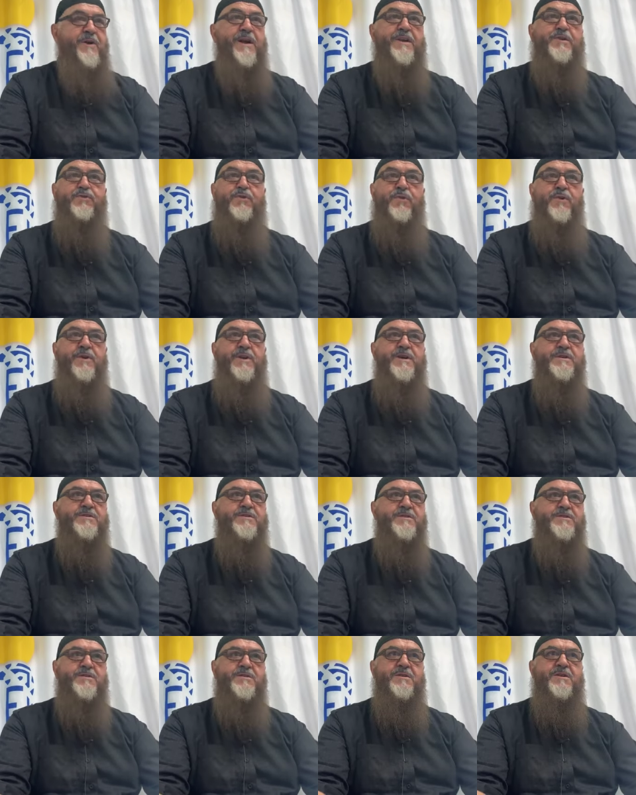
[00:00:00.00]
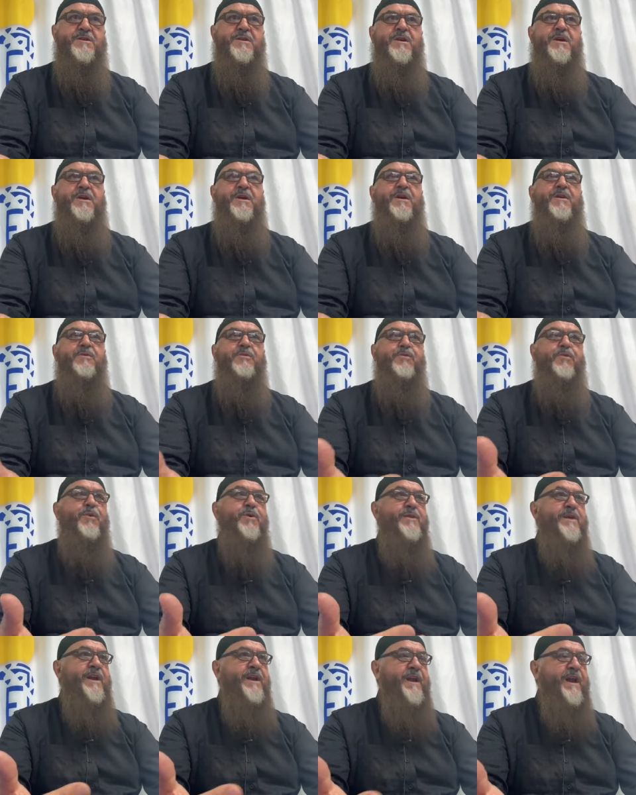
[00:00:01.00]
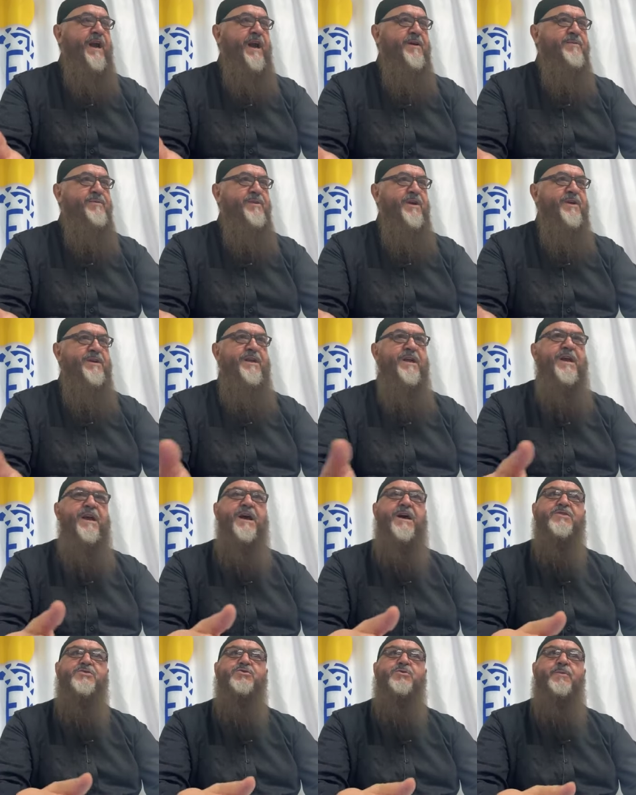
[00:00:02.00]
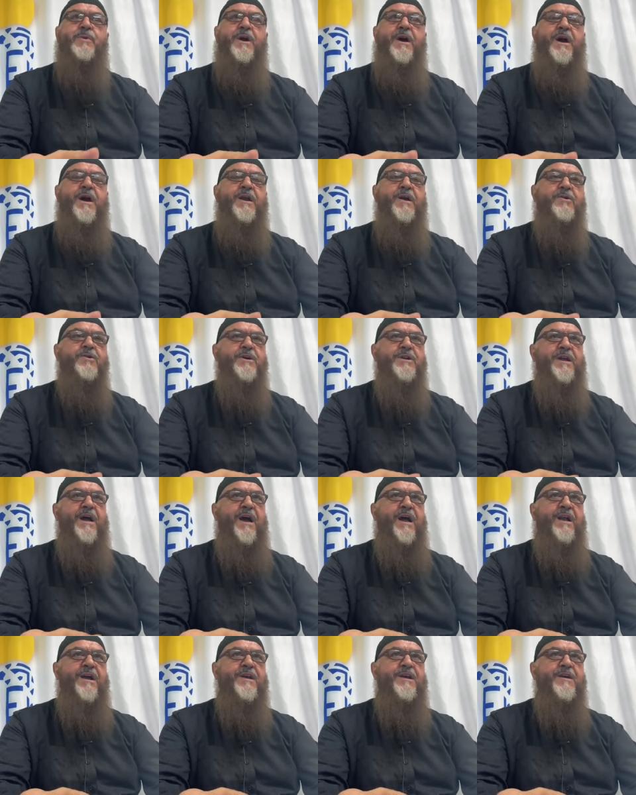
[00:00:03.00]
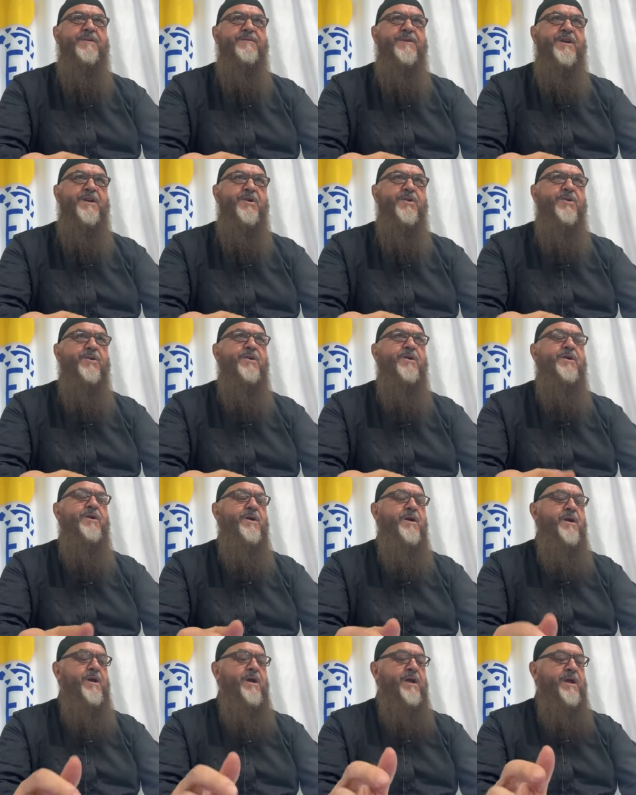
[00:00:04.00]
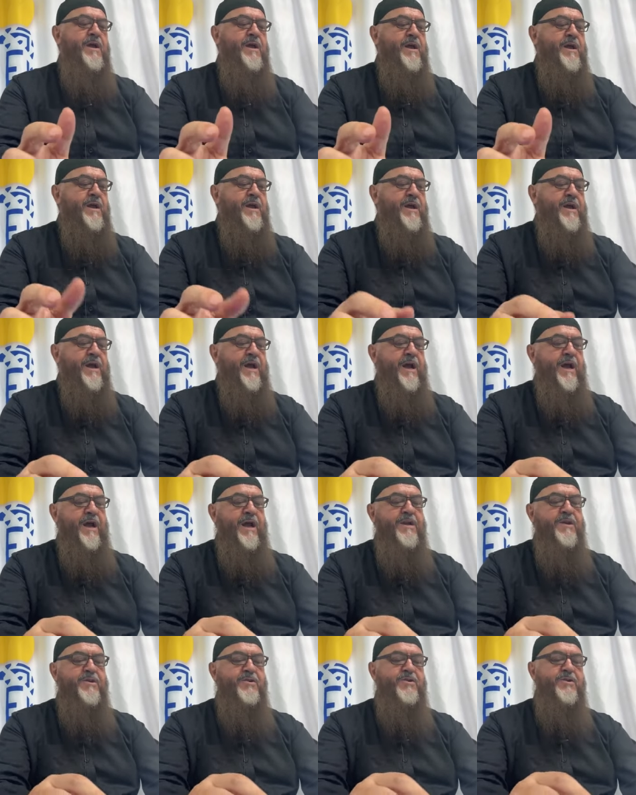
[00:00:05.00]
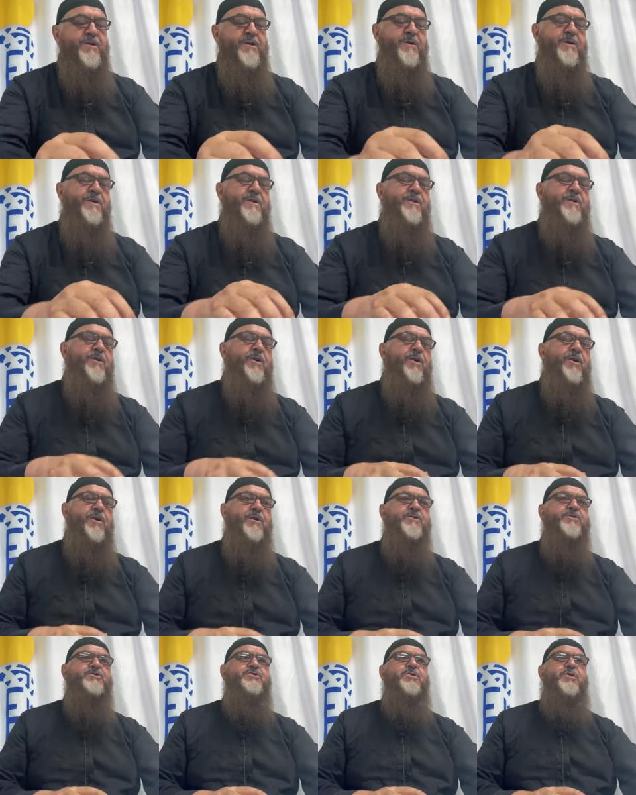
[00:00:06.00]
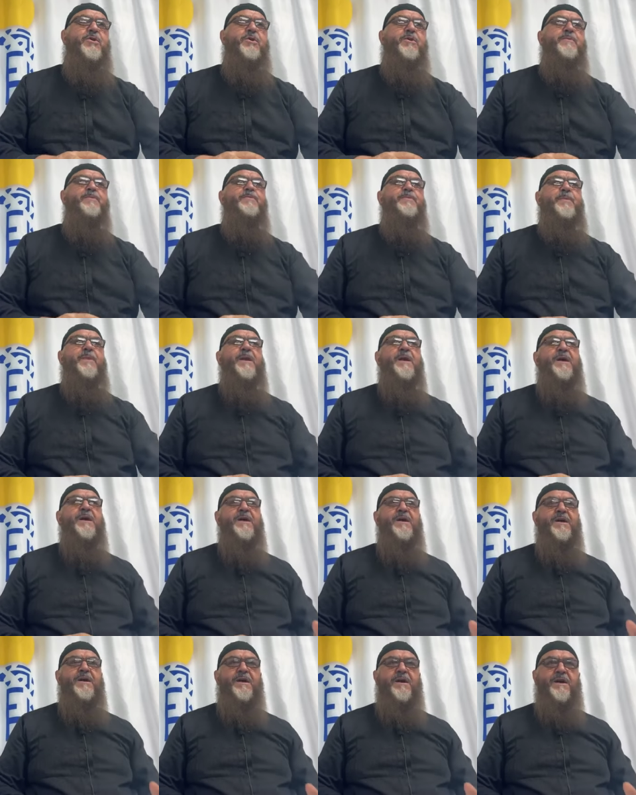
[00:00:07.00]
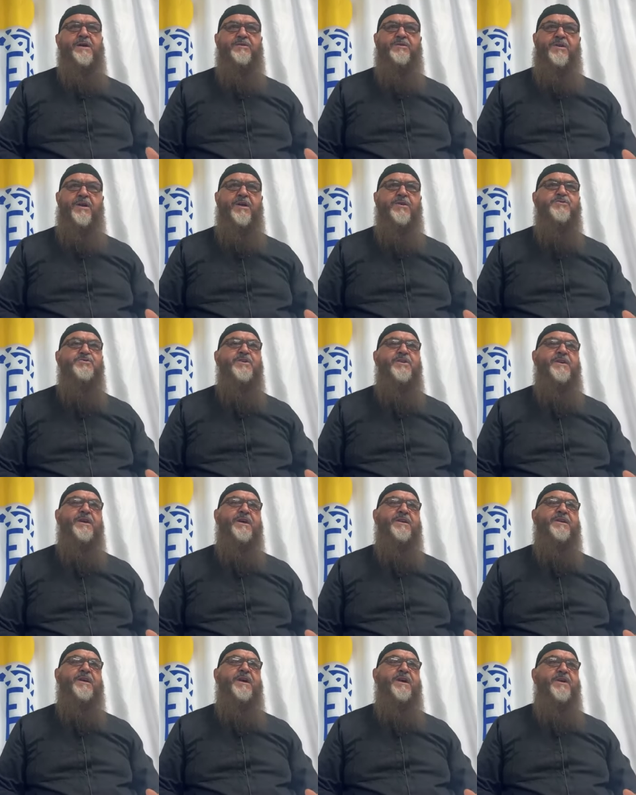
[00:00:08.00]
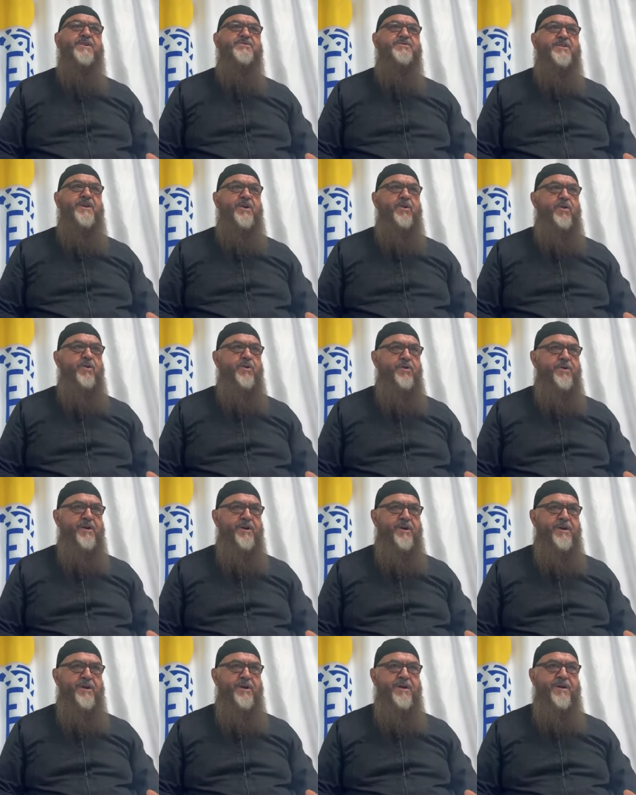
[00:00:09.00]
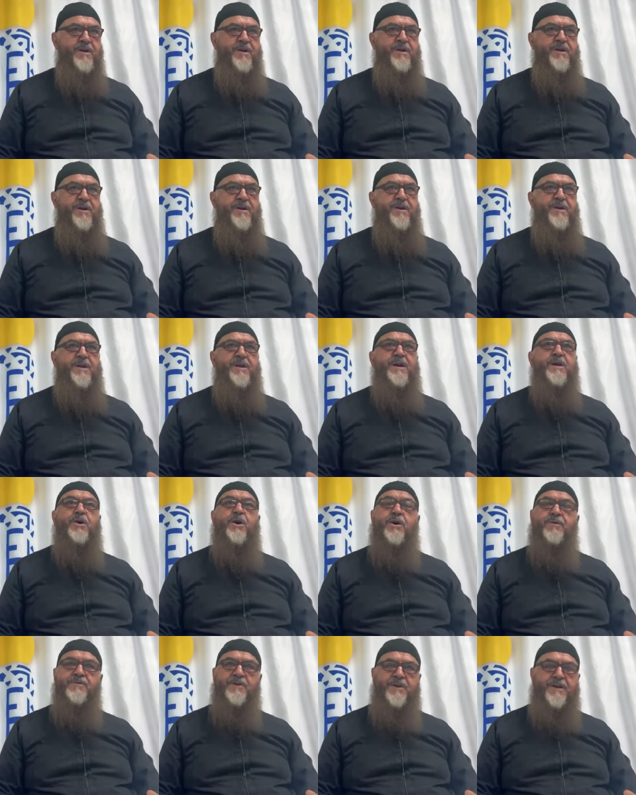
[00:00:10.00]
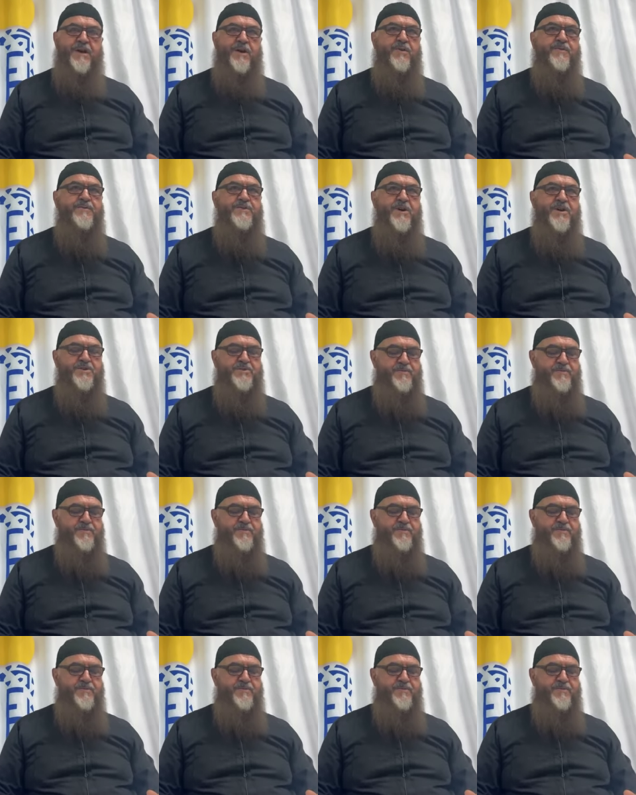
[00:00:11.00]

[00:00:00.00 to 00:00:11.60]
gratefulness for the ni'am that He has subhanahu wa ta'ala given you, and also it tells you that he is the owner of the day of